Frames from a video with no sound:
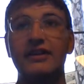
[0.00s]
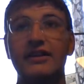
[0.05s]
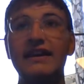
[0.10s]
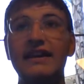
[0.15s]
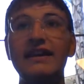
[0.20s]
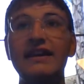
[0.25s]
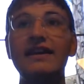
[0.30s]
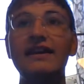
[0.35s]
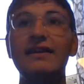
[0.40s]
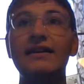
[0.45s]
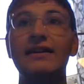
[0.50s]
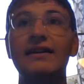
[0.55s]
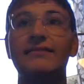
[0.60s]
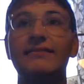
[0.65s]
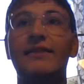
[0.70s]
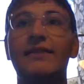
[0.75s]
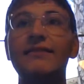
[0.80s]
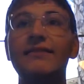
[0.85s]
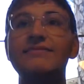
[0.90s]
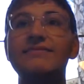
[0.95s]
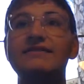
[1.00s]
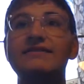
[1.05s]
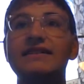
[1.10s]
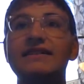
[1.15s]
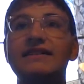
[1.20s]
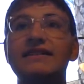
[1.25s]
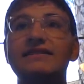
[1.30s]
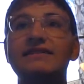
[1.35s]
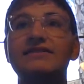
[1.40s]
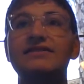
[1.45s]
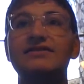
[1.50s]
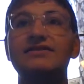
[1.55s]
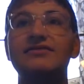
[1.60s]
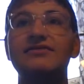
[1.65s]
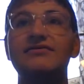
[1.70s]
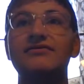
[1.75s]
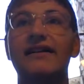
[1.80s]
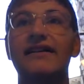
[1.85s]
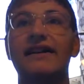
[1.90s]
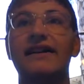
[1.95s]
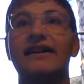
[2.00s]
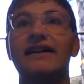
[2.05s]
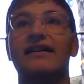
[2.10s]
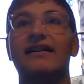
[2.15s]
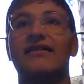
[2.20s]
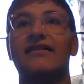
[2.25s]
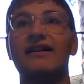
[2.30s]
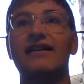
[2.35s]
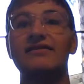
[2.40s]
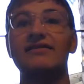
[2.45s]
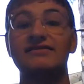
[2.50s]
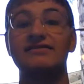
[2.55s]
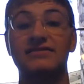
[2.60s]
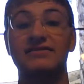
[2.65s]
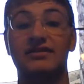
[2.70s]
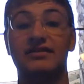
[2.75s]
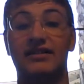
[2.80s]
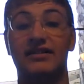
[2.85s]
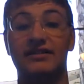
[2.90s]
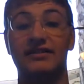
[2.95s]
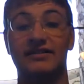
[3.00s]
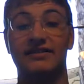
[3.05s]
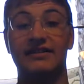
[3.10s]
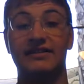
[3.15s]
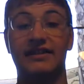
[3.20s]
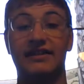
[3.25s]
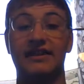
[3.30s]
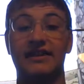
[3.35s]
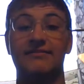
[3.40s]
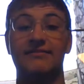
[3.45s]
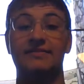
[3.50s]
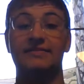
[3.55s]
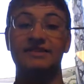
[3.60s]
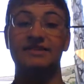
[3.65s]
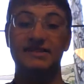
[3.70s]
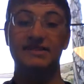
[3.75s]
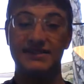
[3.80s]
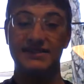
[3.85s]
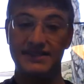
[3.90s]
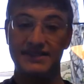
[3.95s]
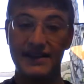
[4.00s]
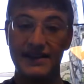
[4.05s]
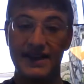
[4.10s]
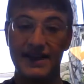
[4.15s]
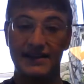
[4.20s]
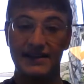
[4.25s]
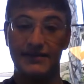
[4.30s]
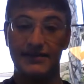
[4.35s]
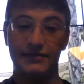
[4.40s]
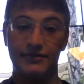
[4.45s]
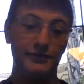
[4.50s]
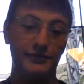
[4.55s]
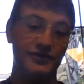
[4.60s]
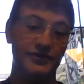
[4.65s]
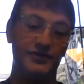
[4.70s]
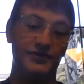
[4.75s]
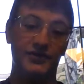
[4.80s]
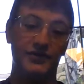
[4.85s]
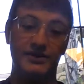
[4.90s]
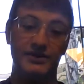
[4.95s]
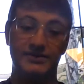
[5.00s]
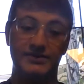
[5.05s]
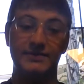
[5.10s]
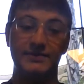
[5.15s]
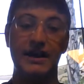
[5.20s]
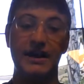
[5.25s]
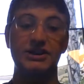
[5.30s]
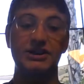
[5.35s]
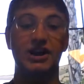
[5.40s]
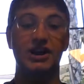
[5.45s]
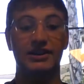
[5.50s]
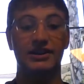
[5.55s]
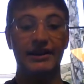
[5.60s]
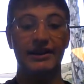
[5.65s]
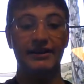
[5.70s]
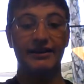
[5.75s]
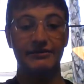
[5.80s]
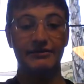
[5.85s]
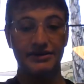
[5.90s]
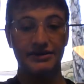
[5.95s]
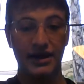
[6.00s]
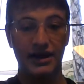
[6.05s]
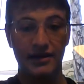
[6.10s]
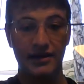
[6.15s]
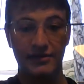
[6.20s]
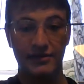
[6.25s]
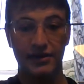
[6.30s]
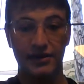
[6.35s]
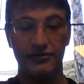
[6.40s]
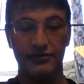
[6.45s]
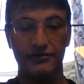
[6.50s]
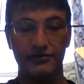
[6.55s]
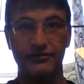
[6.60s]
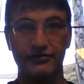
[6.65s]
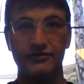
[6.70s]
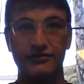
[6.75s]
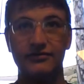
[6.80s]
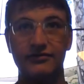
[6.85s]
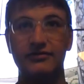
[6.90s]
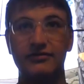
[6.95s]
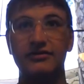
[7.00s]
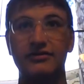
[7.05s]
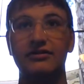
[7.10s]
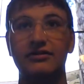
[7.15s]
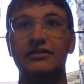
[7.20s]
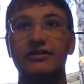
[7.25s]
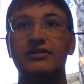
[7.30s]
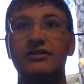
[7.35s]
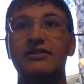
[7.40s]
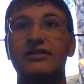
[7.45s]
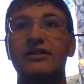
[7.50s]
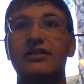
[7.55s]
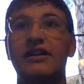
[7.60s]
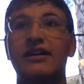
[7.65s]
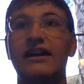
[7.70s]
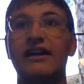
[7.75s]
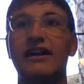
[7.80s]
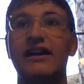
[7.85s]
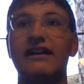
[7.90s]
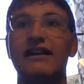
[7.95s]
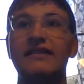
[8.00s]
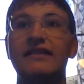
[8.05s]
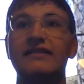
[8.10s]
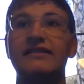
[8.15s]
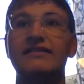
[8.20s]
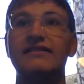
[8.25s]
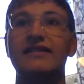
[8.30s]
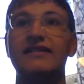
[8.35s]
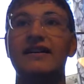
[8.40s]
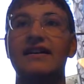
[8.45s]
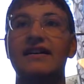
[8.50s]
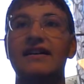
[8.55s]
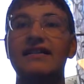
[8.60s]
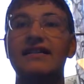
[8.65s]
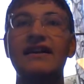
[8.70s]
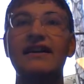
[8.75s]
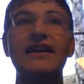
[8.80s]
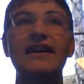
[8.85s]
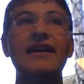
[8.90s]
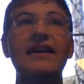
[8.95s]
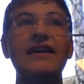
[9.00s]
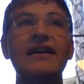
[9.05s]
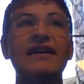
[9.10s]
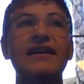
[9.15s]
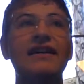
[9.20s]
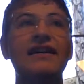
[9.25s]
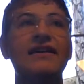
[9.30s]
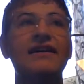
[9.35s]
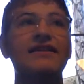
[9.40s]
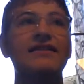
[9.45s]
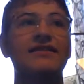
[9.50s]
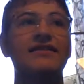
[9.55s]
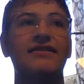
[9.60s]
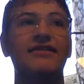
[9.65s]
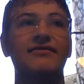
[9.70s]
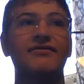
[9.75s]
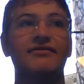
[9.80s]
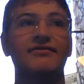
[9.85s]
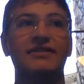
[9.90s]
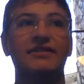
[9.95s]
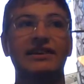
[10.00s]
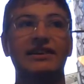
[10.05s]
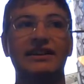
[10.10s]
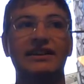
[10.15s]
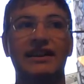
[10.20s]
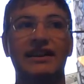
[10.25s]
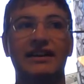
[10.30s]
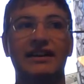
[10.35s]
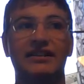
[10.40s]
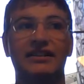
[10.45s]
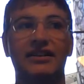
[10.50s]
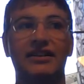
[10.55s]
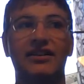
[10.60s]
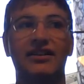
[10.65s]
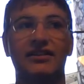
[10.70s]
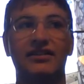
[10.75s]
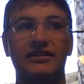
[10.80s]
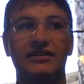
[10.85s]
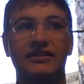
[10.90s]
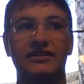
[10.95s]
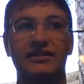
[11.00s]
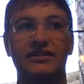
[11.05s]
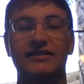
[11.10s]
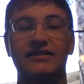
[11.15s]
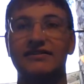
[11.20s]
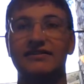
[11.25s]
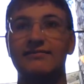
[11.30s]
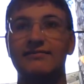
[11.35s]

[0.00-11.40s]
He bumps into a ground sloth named Sid, who is voiced by John Leguizamo. And they don't really get along.